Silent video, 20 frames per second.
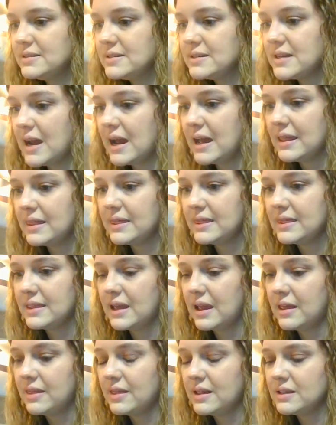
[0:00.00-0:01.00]
I
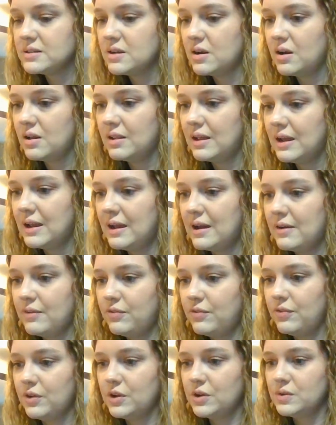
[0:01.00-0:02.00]
think that's all I have
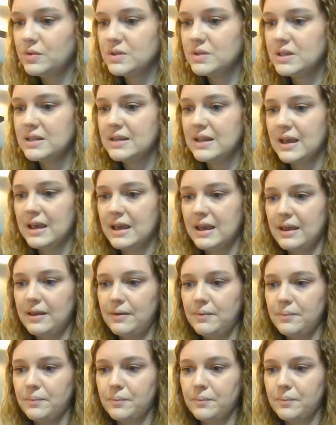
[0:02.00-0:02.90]
for you today.